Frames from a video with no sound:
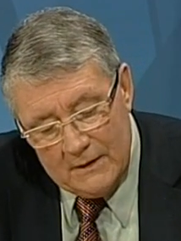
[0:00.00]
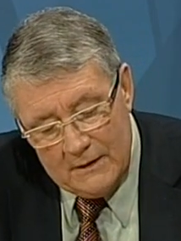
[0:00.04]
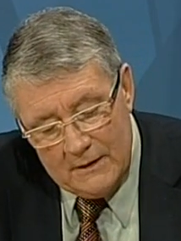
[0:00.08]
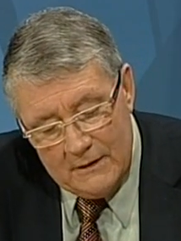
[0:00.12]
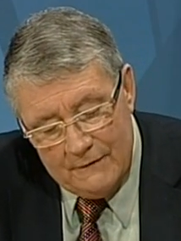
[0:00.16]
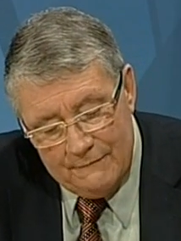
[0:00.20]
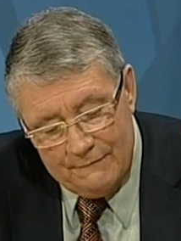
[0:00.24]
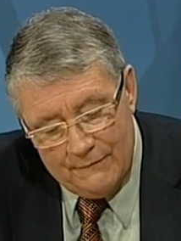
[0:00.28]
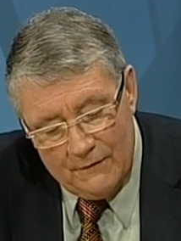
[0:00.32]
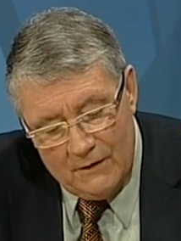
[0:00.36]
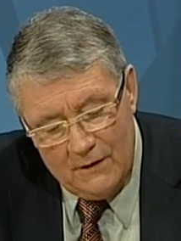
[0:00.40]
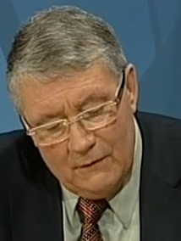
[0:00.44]

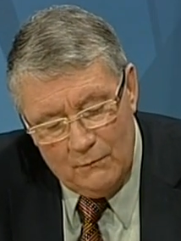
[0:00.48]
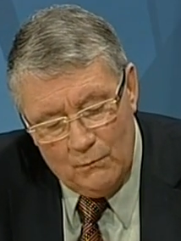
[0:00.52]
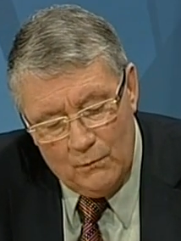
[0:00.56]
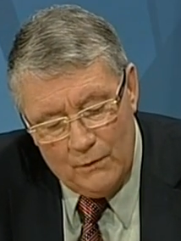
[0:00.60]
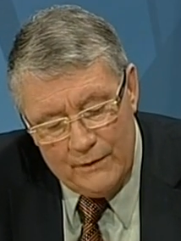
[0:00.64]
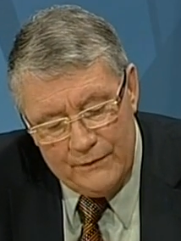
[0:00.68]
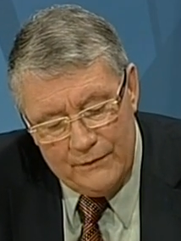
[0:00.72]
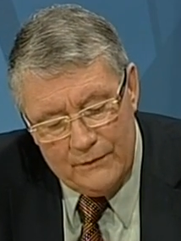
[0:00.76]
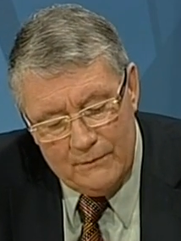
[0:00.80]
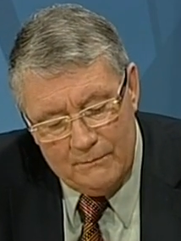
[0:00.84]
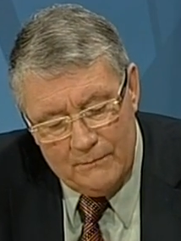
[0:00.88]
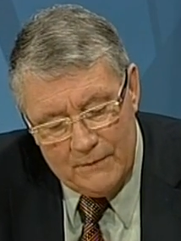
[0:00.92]
If I
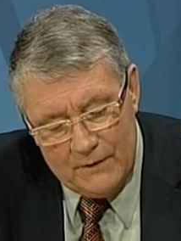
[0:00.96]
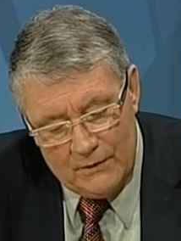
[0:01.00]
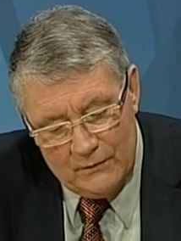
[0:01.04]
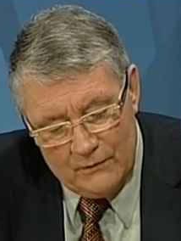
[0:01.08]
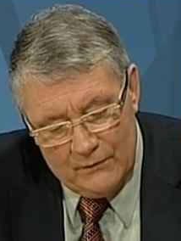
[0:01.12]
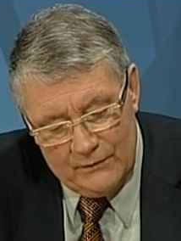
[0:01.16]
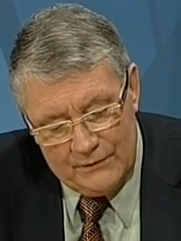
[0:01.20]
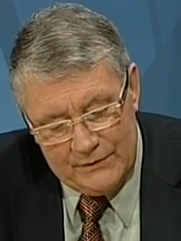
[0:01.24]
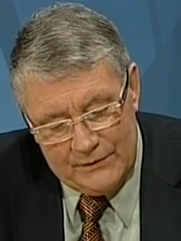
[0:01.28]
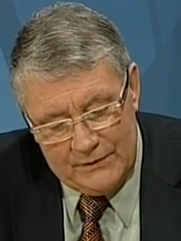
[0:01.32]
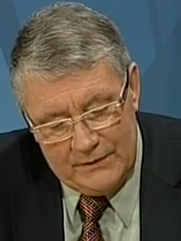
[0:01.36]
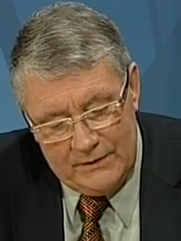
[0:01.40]
win the
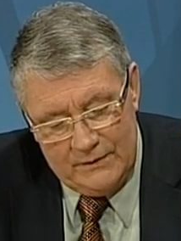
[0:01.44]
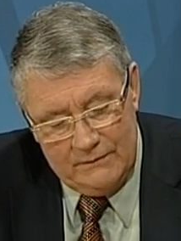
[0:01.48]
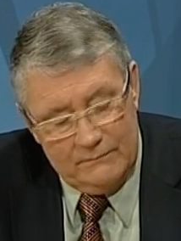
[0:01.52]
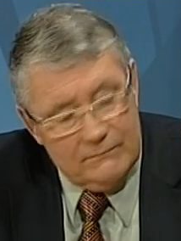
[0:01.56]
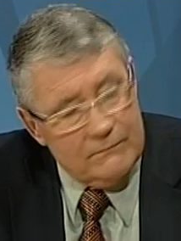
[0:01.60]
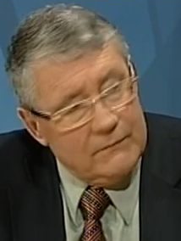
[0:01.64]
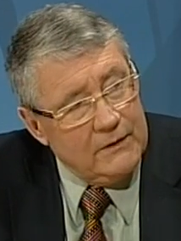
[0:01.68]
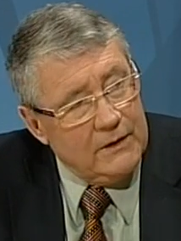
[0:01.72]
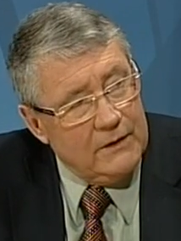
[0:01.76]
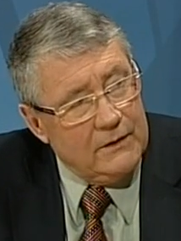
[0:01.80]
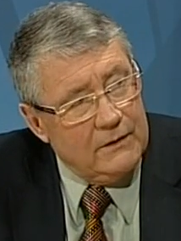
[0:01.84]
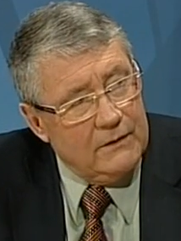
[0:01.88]
mayoralty
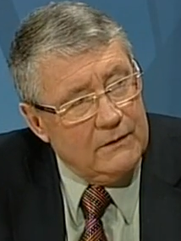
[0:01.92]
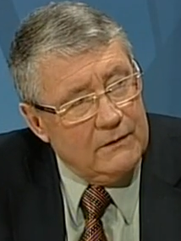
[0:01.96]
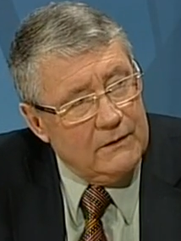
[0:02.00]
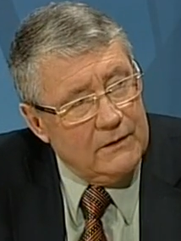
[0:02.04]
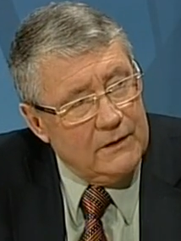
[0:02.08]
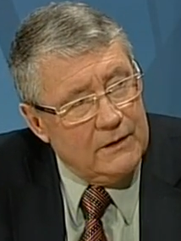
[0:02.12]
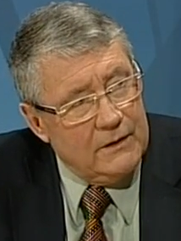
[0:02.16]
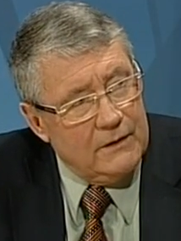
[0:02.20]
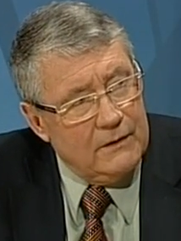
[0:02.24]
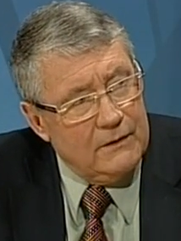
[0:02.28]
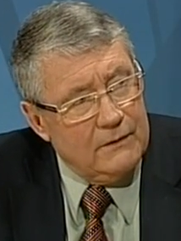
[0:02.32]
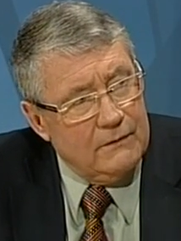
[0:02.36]

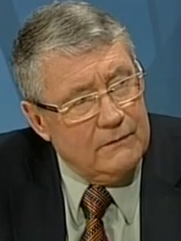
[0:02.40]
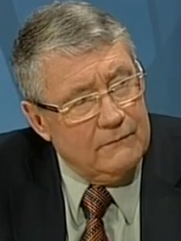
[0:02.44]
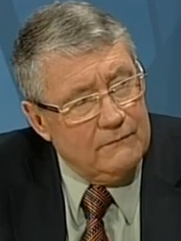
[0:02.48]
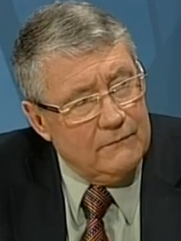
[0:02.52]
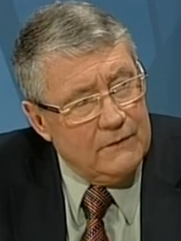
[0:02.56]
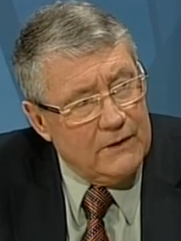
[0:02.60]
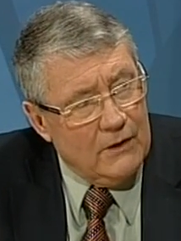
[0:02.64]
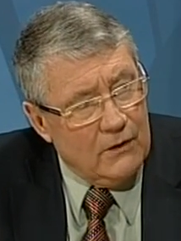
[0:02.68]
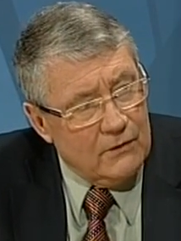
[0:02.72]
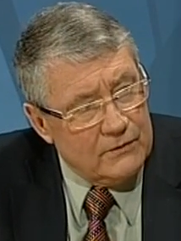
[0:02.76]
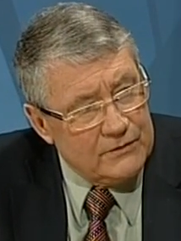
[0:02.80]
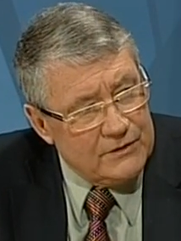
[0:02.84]
in
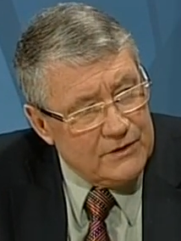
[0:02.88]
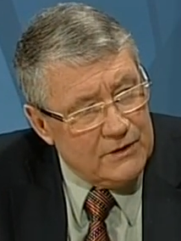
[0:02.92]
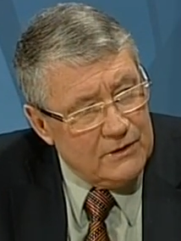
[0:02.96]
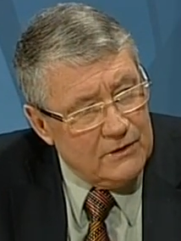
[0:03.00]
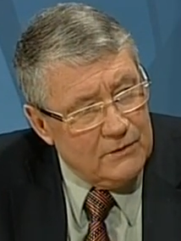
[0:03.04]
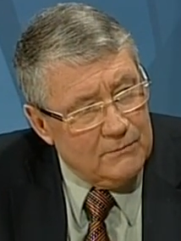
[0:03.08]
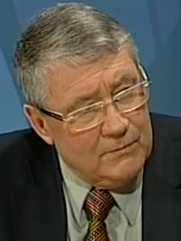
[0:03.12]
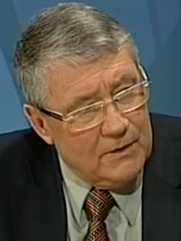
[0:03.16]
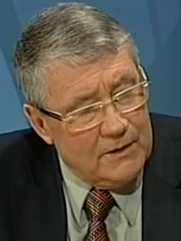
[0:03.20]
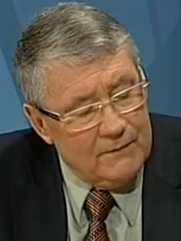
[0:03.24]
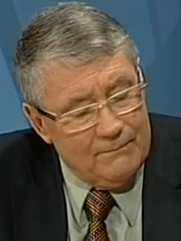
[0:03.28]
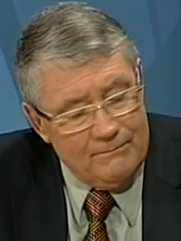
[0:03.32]

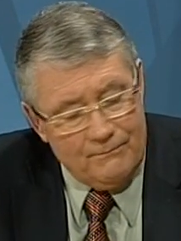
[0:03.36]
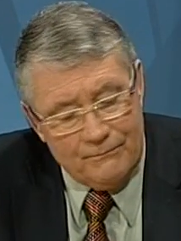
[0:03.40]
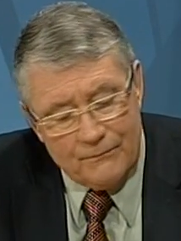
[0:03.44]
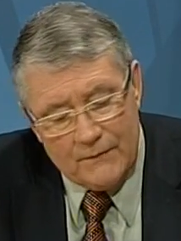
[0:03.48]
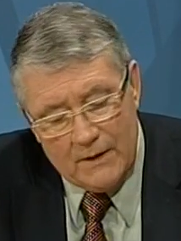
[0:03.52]
October,